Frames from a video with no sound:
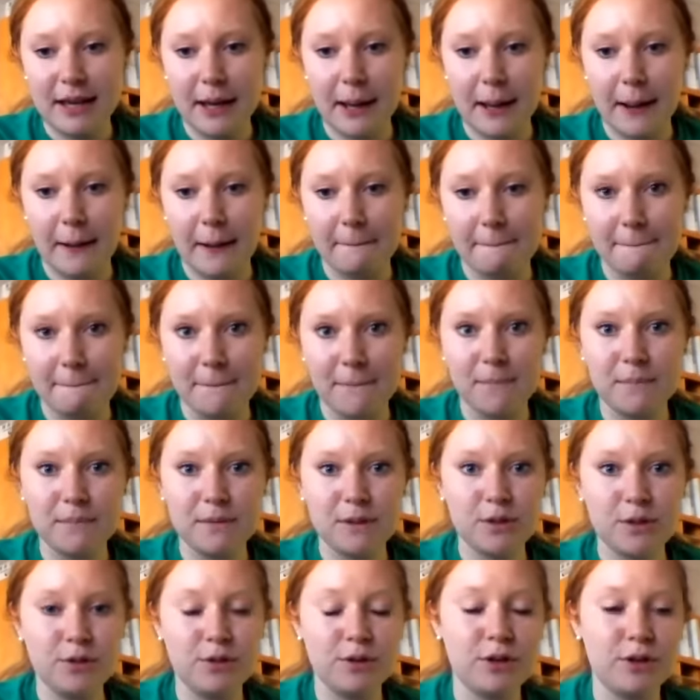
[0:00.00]

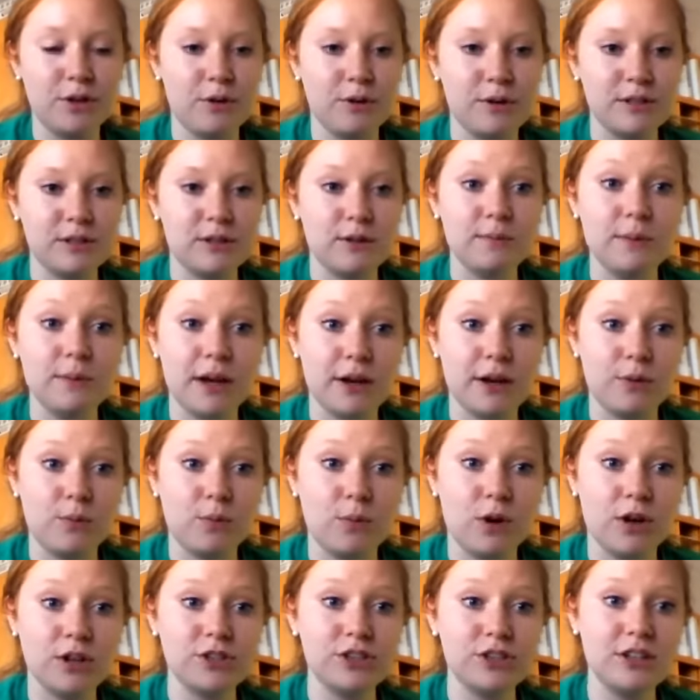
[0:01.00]
So you can always go back
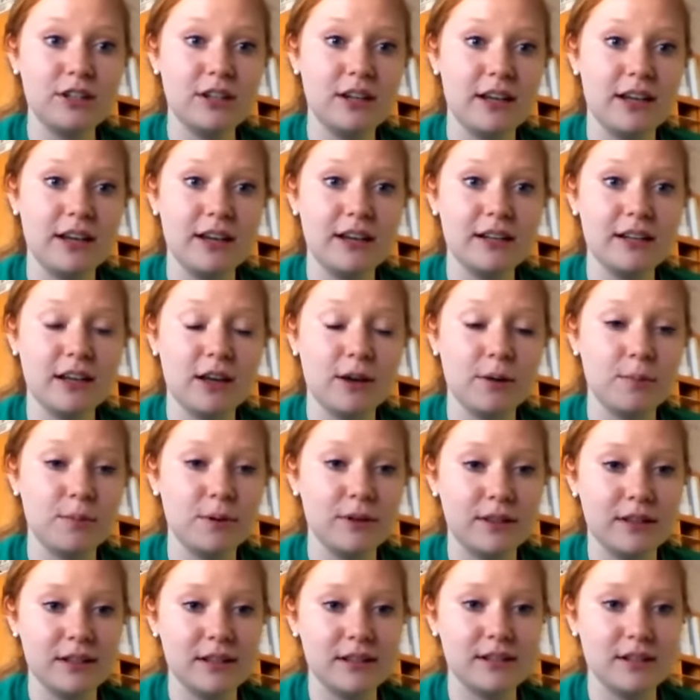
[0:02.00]
and watch it. And I'll
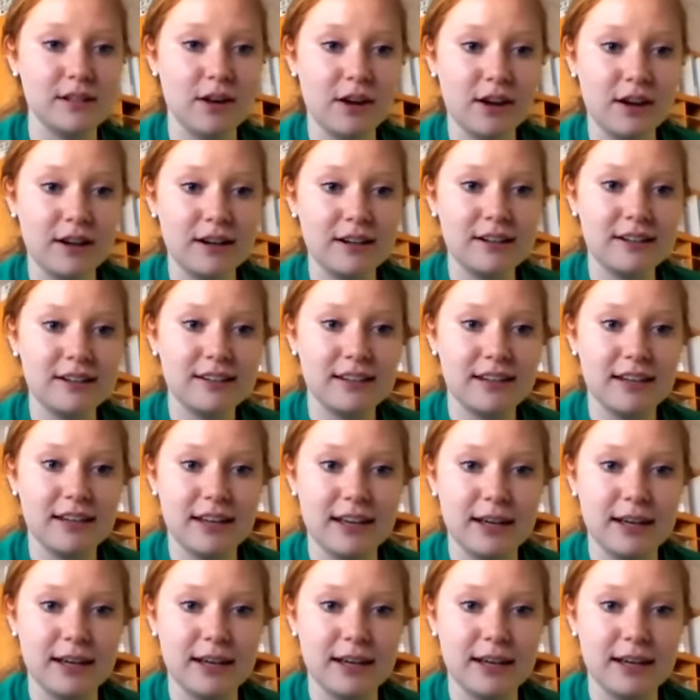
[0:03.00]
put this on